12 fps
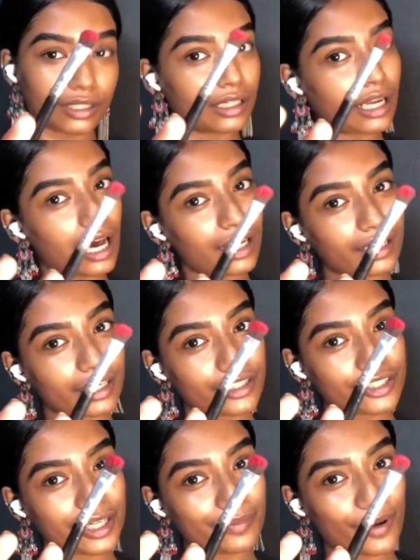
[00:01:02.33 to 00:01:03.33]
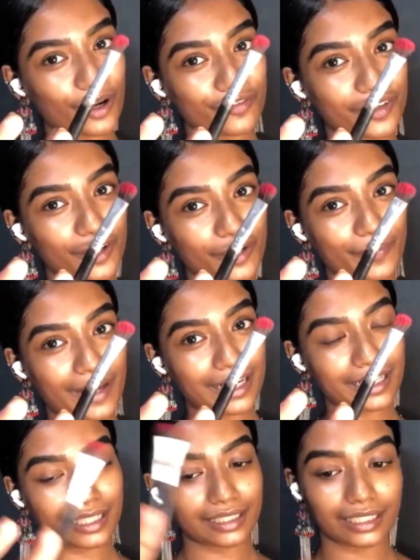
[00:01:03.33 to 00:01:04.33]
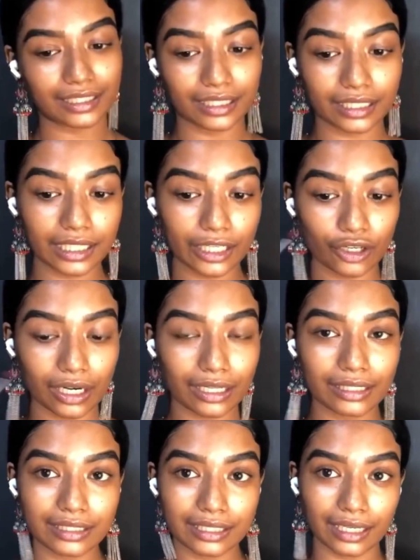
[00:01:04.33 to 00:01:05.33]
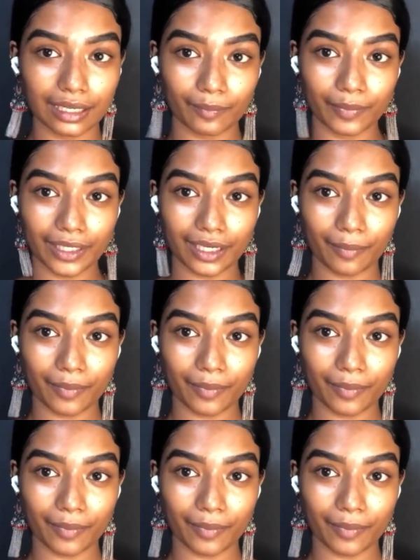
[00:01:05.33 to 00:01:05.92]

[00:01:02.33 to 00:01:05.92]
In the dark red shade MORPHE or palette, I will apply it on the lids. Now,